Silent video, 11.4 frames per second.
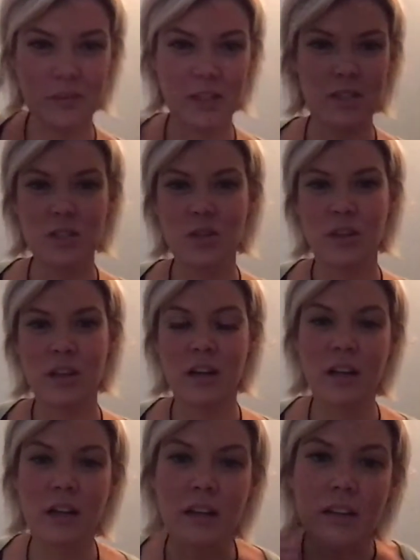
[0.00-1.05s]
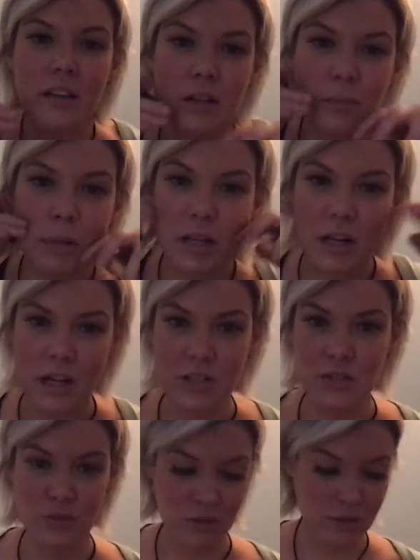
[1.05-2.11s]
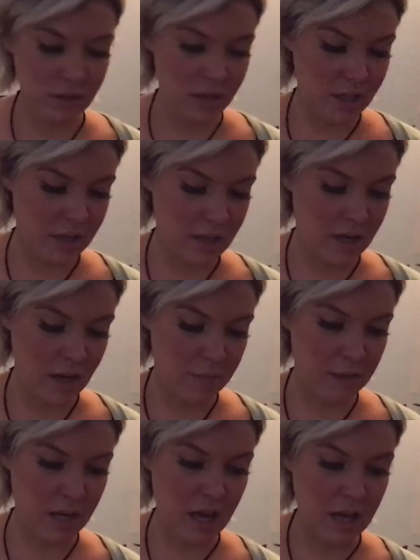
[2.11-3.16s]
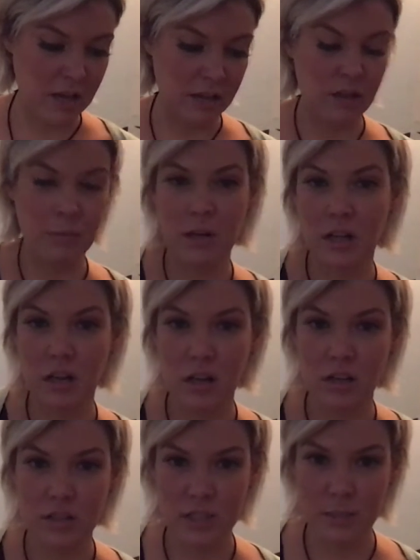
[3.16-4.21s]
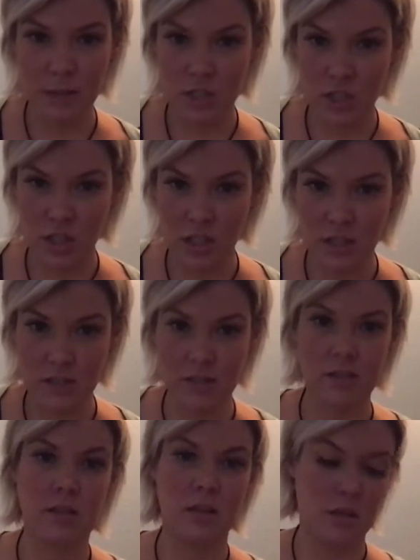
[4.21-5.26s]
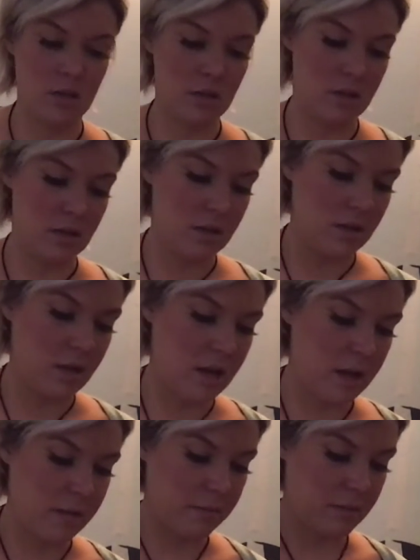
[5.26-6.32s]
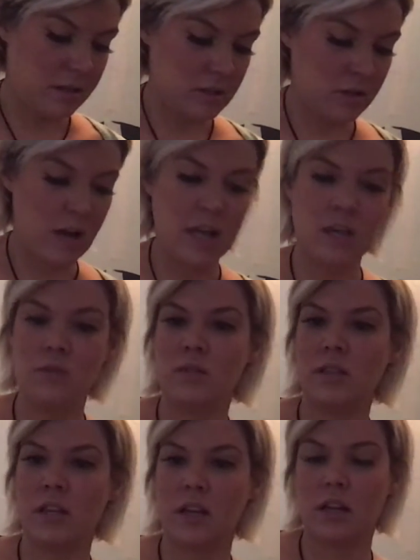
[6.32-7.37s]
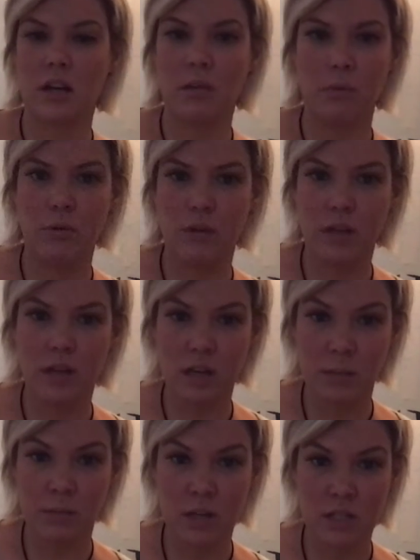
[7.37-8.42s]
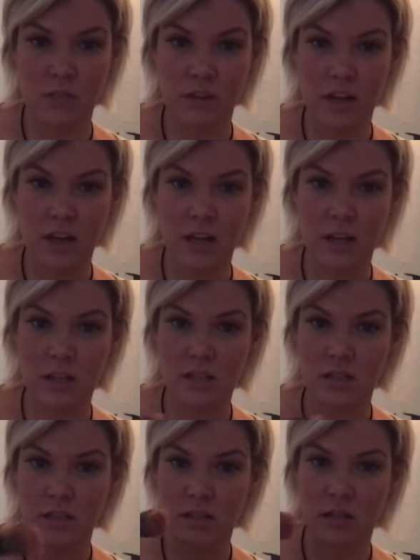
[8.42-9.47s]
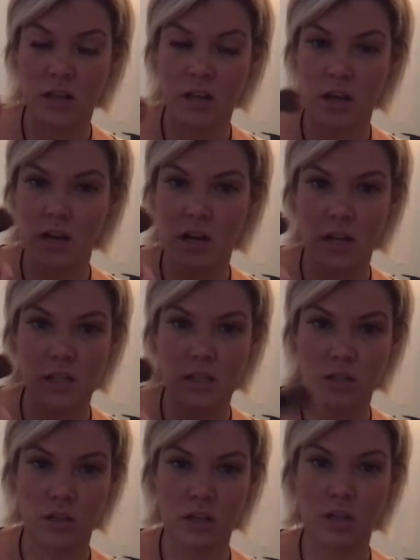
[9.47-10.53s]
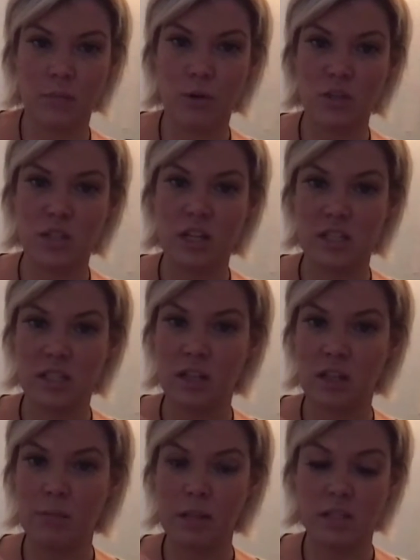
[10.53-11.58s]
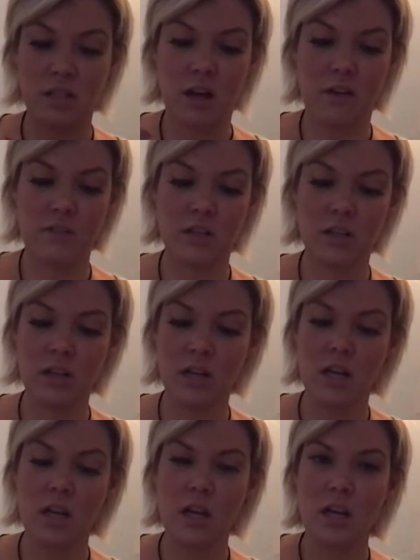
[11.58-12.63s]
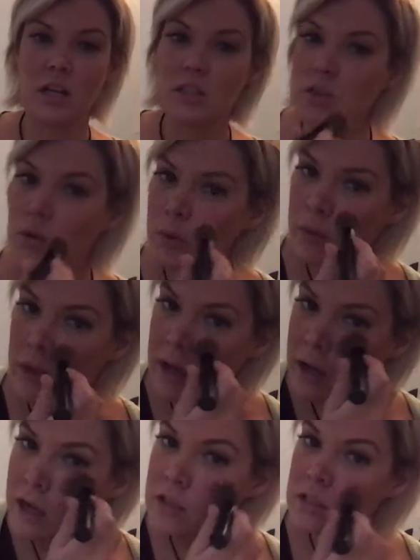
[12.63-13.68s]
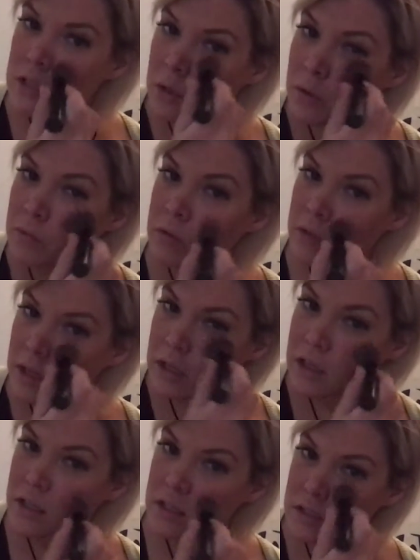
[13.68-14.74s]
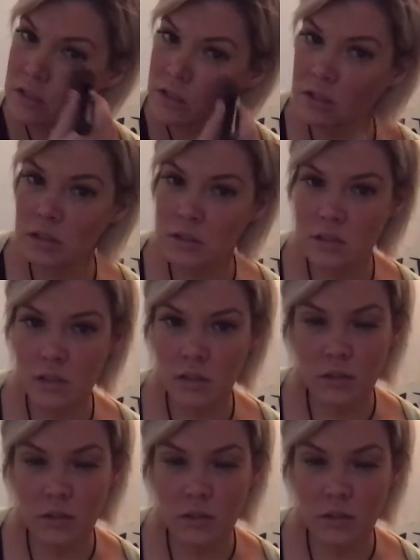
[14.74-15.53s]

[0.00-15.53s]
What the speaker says: So there, I got a little bit of contour, and then I'm going to add a little bit of color to my cheeks. And so I use like a kabuki kind of brush for that because it's got a nice circular motion. It's a little bit softer. And so that I just go in with like kind of circles.